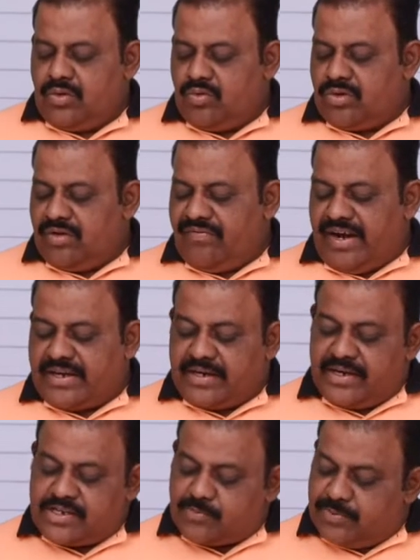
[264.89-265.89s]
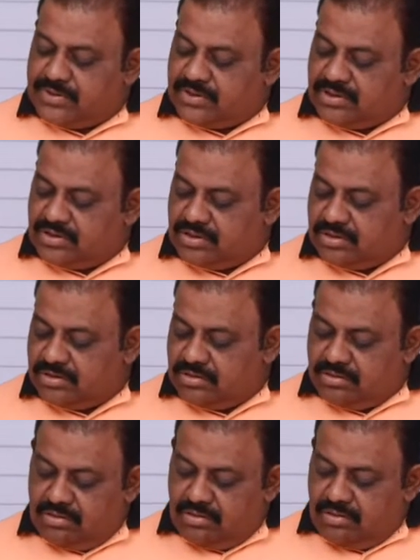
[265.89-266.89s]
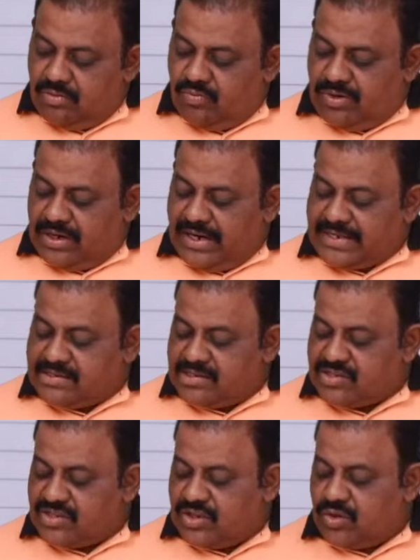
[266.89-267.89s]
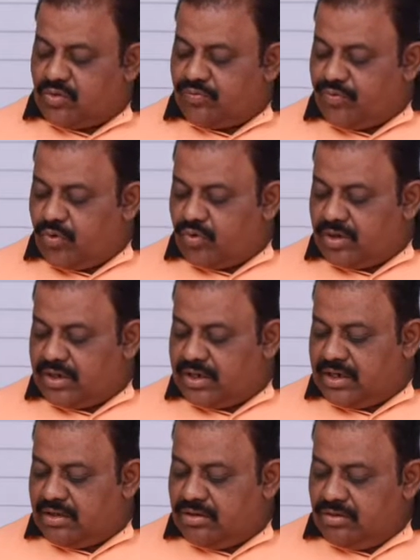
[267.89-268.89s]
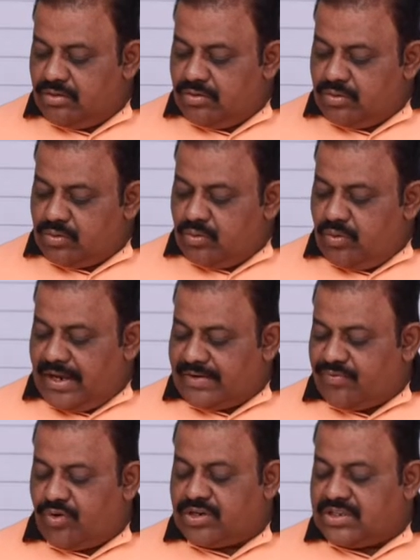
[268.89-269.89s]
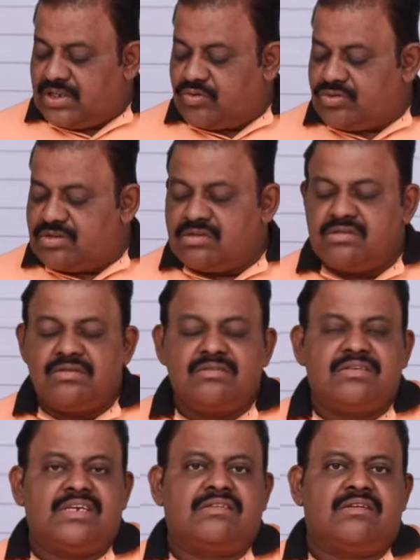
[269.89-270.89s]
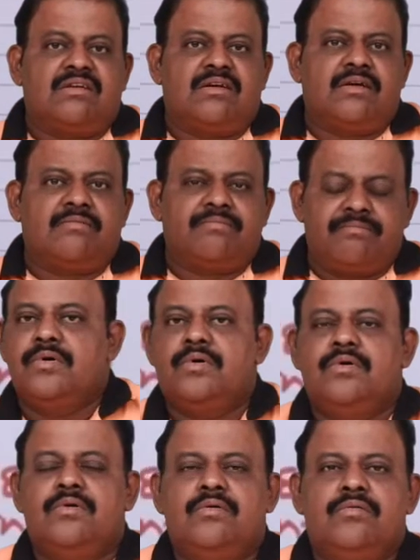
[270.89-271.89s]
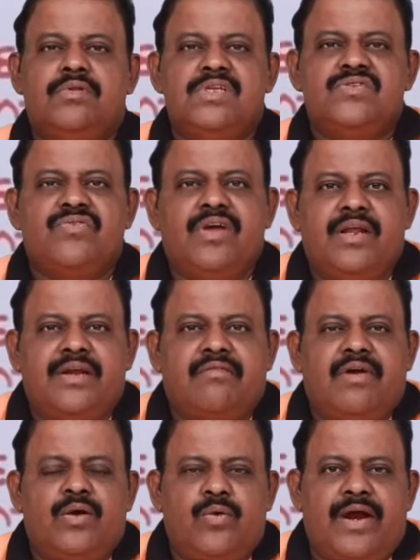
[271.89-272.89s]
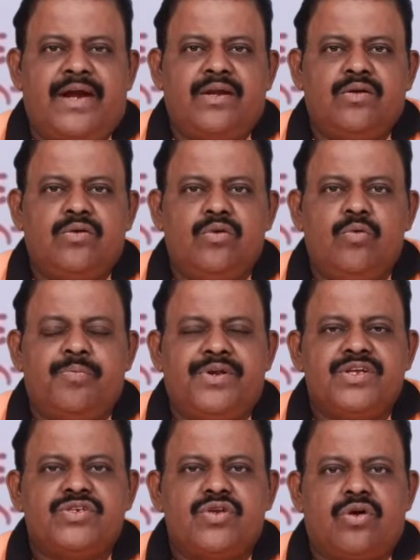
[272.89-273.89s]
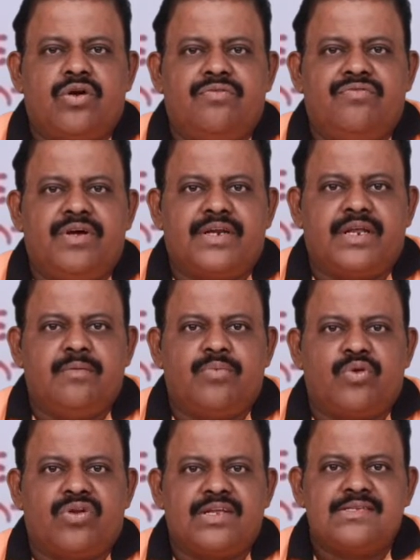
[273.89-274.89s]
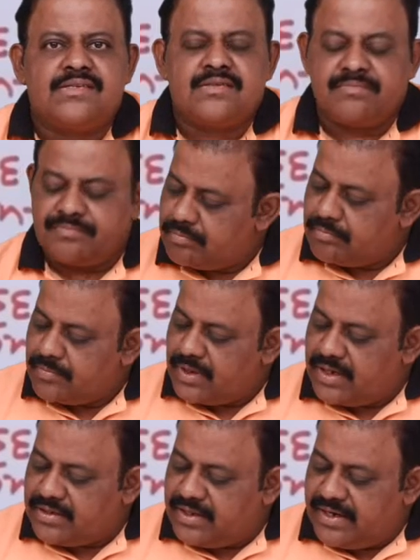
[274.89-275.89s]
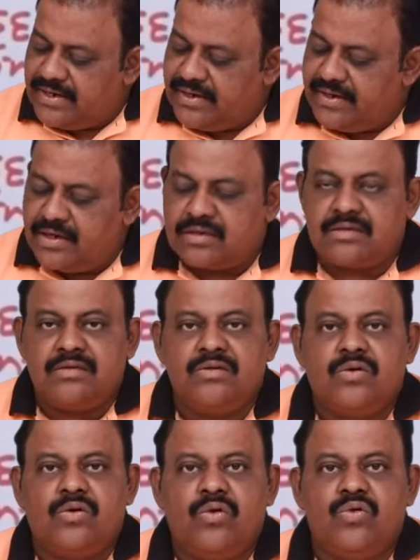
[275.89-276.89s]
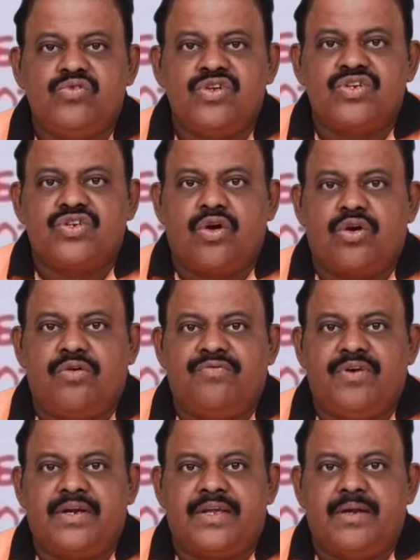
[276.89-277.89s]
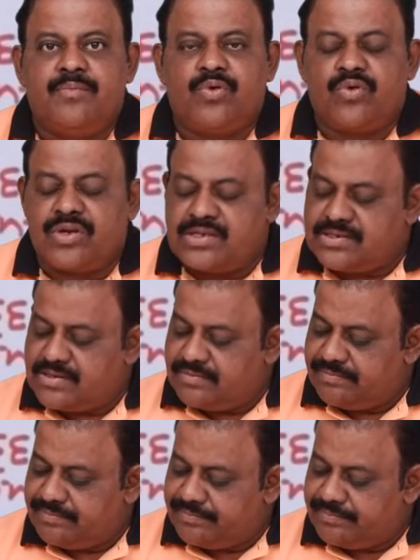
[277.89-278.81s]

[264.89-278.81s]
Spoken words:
Total factory expenses 1,60,400, 2,40,600. To this we are required to add opening stock of work in progress and then deduct closing stock of work in progress.